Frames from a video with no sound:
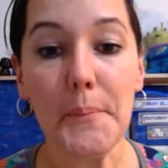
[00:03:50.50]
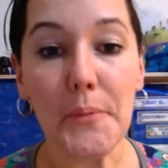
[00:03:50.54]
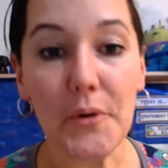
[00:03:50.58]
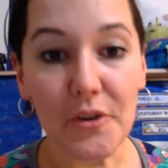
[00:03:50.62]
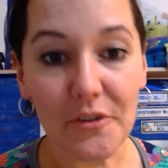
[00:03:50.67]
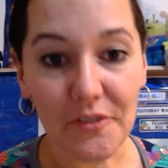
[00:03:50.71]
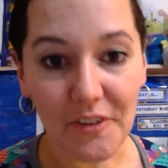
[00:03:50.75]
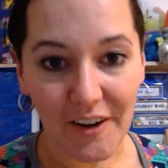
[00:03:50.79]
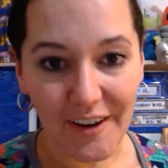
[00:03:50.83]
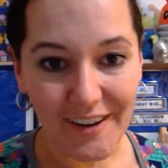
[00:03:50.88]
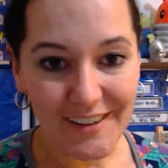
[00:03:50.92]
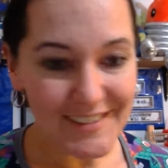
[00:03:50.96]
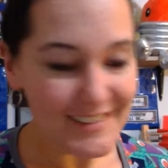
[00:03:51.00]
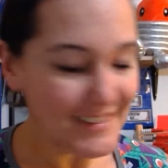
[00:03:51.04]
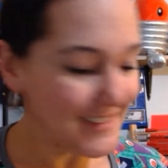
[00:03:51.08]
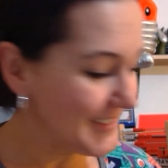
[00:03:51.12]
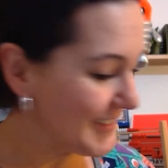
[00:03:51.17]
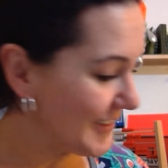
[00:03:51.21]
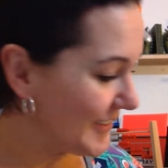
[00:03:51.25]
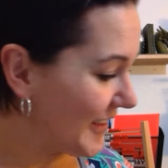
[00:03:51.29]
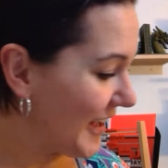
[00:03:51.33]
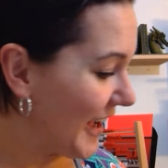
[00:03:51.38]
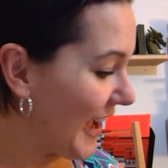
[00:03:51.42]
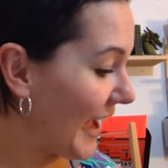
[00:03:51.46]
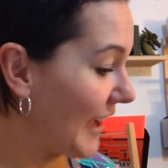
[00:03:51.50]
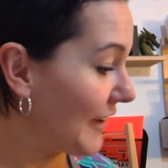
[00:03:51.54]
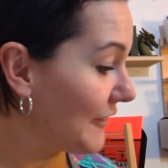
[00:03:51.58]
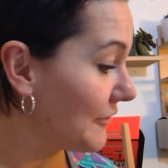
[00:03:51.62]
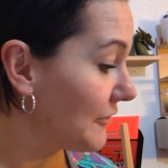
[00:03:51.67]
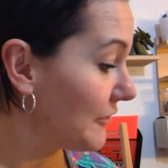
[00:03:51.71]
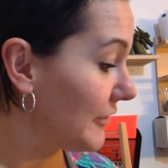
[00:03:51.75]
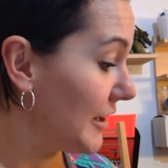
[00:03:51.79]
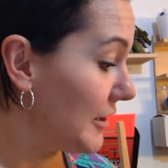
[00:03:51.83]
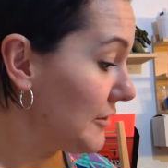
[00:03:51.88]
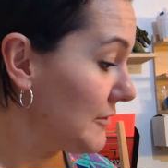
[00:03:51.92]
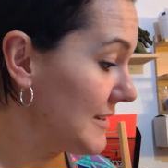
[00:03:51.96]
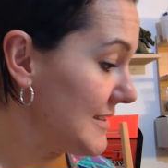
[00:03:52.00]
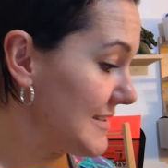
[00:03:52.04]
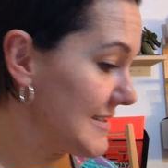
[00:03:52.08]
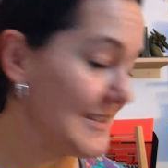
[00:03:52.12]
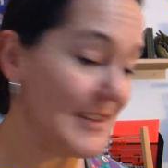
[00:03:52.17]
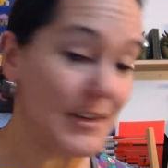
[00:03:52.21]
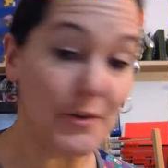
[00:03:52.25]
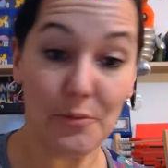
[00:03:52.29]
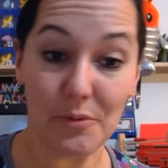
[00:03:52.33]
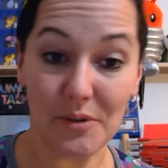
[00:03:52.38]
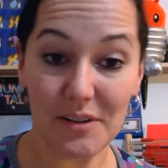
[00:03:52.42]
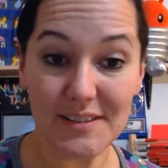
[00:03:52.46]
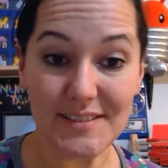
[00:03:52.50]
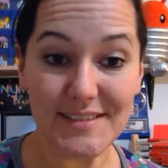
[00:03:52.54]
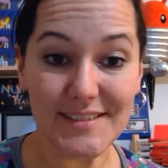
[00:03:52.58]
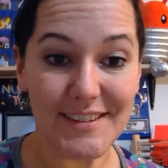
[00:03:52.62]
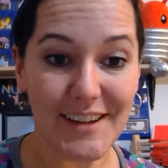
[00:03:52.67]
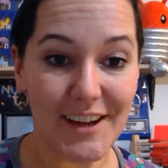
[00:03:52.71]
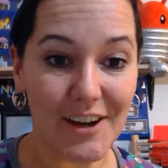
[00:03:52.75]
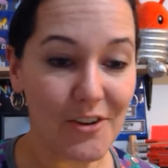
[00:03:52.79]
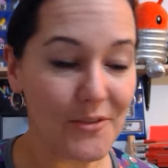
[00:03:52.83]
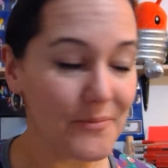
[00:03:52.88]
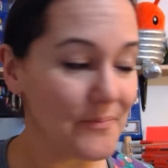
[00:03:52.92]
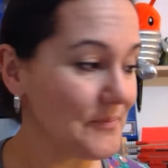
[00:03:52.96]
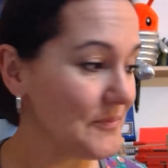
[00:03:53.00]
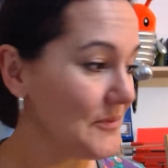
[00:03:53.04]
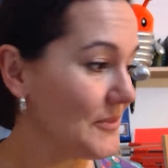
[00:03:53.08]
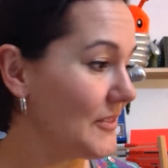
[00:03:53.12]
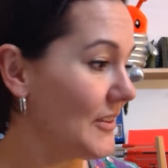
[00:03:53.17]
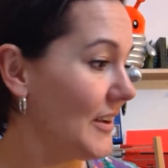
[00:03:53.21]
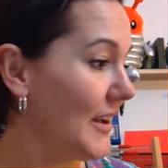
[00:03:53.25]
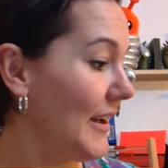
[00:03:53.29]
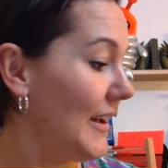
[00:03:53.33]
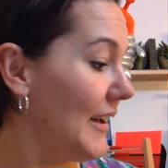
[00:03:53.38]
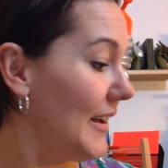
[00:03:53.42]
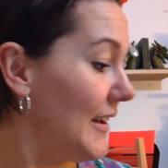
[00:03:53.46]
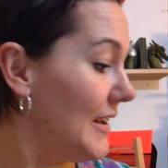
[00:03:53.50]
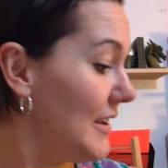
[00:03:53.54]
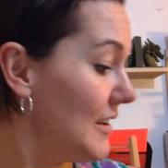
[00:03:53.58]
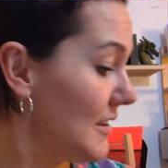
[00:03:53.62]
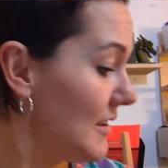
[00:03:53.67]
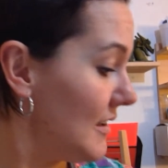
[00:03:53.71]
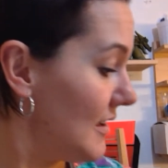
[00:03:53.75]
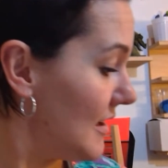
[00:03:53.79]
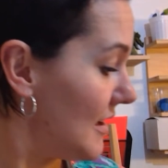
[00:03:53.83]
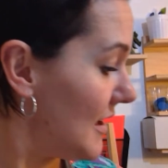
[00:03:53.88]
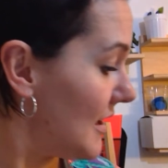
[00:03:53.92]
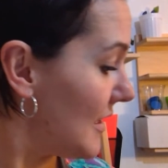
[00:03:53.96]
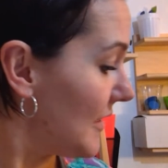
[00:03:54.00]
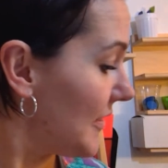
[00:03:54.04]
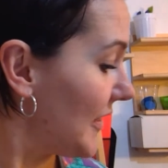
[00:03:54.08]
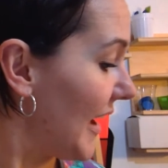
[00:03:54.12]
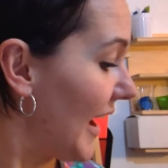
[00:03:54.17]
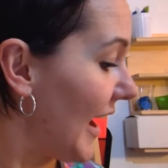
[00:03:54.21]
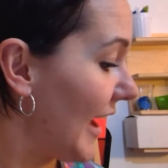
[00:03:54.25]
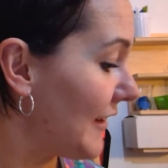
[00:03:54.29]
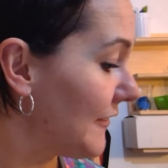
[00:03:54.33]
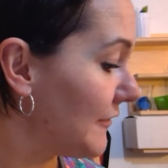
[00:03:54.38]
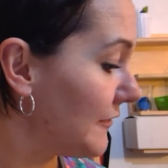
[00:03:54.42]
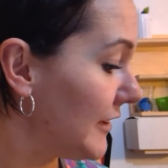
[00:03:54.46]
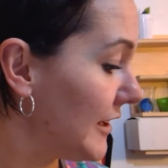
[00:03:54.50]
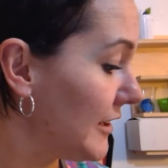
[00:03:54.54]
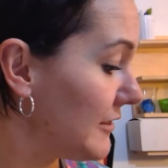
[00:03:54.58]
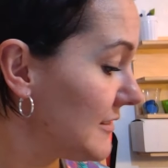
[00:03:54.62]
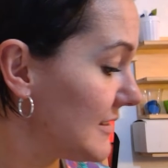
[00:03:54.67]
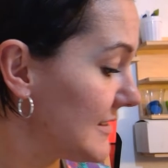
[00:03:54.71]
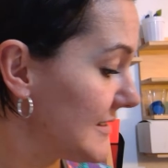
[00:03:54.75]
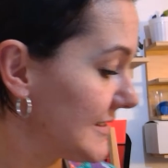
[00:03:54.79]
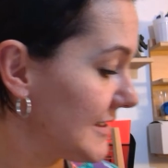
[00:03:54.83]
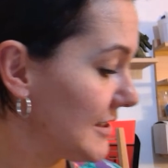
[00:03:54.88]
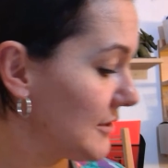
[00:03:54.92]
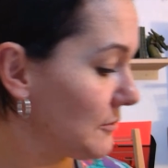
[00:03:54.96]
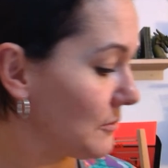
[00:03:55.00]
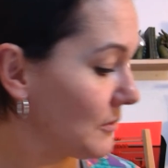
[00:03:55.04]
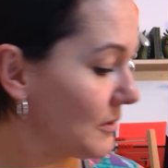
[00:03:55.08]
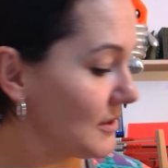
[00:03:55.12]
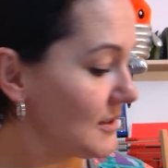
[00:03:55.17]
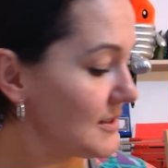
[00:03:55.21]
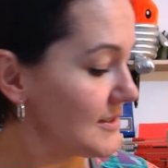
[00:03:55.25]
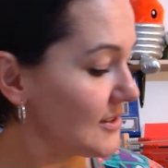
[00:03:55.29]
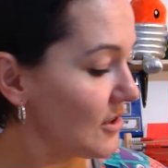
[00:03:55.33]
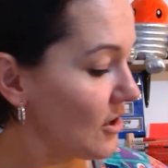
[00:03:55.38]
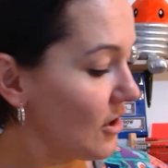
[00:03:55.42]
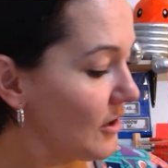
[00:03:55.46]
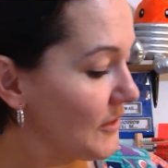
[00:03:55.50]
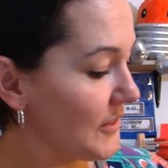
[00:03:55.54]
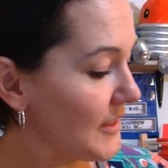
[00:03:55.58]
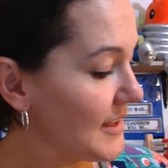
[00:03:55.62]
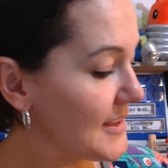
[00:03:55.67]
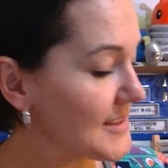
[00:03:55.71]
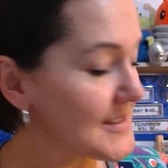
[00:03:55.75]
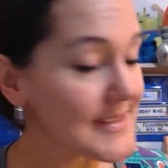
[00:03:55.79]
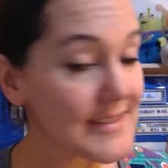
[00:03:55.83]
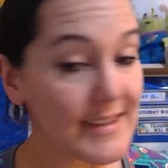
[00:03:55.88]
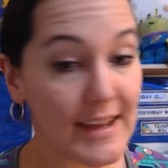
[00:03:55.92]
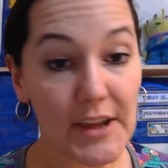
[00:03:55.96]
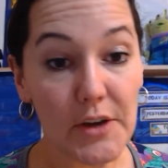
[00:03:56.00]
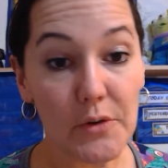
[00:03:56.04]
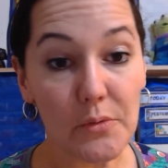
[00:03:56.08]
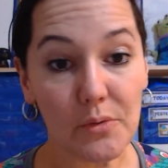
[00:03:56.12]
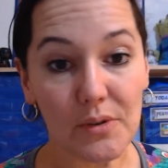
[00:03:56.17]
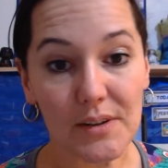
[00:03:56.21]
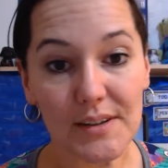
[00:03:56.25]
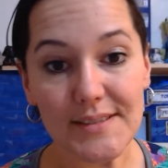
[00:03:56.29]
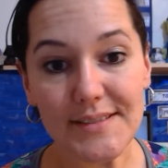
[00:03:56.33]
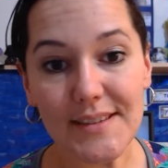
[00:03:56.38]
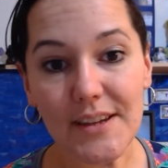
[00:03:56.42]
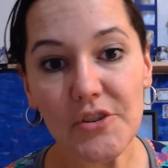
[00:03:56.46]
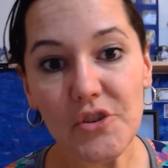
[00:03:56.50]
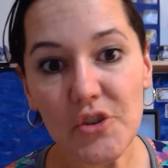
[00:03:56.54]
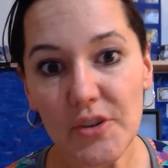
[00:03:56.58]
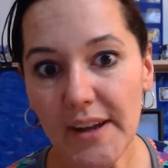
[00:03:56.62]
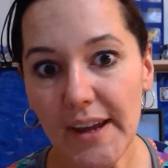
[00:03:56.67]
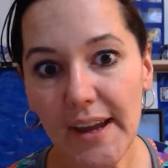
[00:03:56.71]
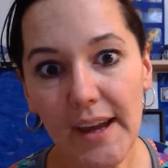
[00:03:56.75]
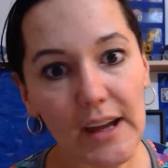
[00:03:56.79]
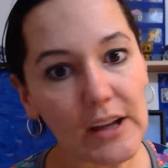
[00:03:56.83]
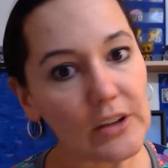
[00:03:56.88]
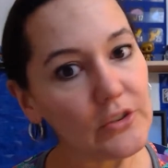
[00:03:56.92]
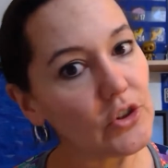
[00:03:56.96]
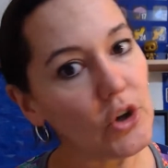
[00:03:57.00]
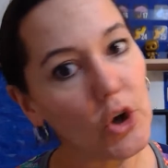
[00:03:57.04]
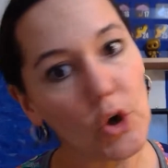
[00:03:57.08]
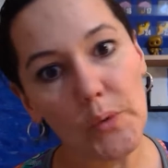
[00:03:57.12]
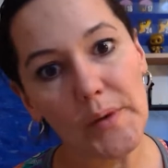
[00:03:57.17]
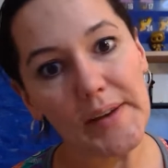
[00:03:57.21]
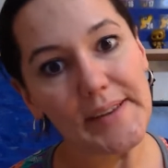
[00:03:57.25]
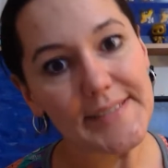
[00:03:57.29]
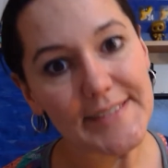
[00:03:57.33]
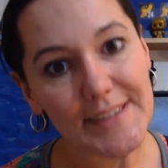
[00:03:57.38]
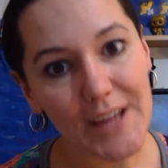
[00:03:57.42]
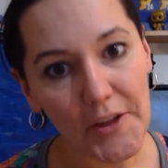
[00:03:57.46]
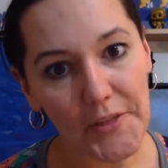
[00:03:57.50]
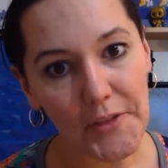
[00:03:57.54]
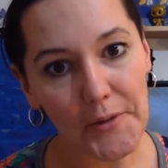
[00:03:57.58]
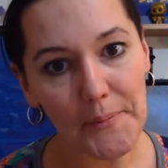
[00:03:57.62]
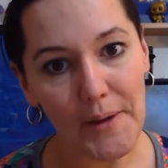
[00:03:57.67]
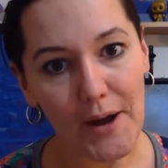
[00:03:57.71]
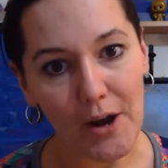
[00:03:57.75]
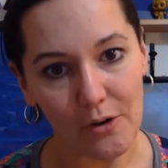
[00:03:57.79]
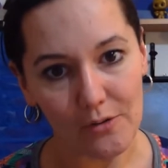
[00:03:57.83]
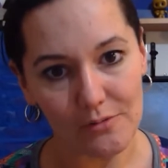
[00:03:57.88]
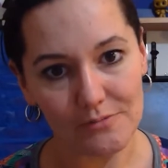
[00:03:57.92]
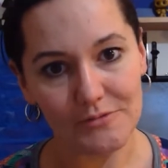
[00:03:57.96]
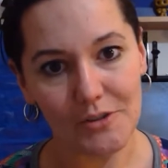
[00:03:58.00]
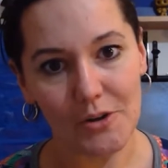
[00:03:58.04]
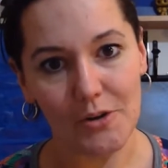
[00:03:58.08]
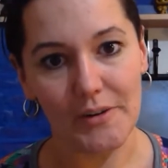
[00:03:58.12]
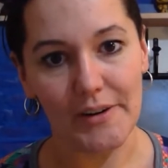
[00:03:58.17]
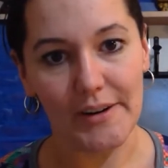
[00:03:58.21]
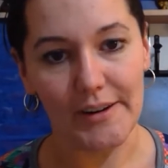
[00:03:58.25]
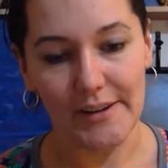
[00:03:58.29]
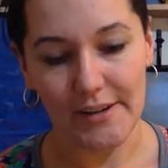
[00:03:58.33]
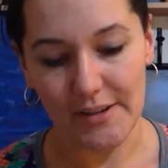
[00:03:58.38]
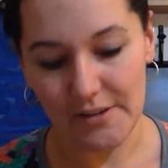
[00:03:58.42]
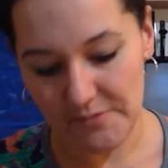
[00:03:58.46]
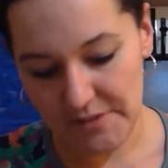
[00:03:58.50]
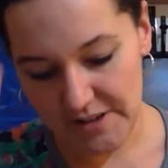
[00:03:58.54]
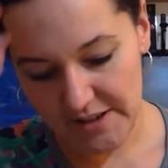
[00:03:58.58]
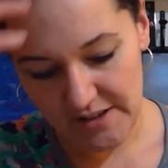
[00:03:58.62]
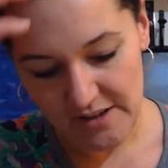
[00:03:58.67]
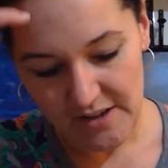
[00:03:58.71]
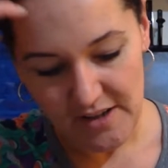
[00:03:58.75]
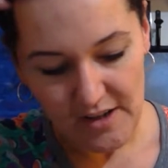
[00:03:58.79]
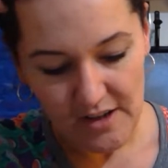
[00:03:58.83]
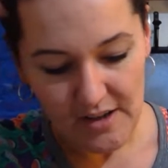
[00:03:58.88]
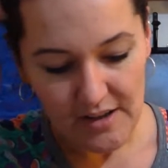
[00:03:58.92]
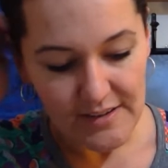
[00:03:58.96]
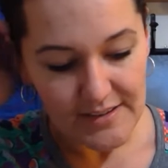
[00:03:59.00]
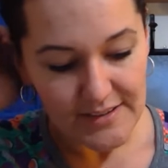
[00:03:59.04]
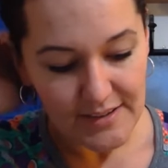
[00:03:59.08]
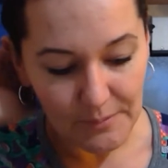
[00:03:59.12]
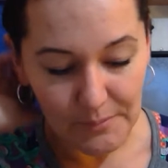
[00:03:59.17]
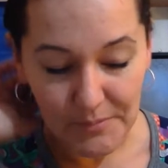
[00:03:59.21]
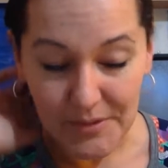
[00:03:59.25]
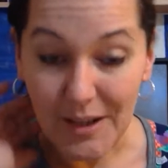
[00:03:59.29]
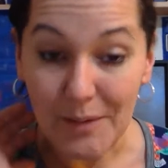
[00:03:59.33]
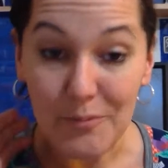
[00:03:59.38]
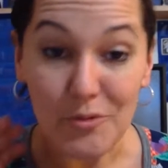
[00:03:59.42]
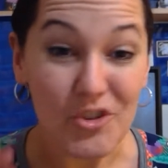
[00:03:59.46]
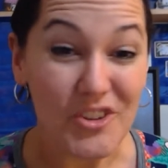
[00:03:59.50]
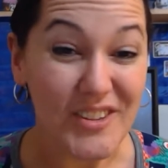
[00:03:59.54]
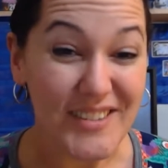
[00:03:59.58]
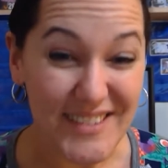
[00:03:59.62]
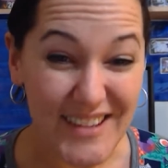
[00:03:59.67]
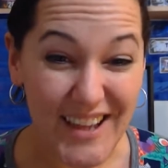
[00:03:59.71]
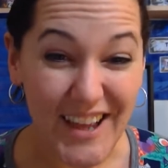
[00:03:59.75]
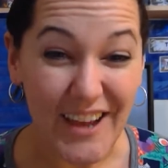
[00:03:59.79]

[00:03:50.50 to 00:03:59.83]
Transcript: move on to the high frequency words now. Okay, the high frequency words are the sight words, and you can't always sound them out. Okay, we sometimes just